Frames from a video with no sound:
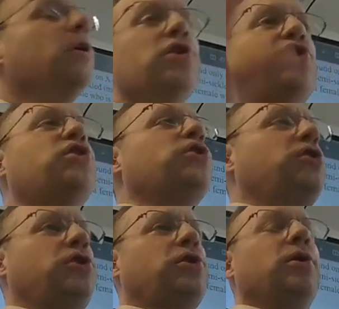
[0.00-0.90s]

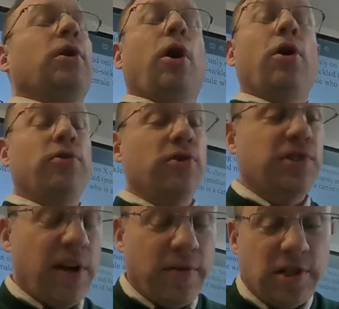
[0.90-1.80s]
Shh. Are there
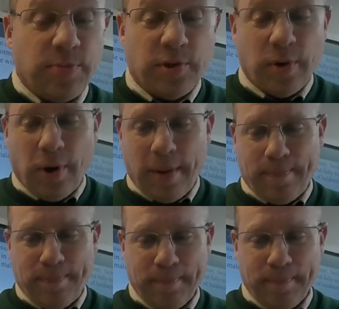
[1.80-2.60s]
differences between what?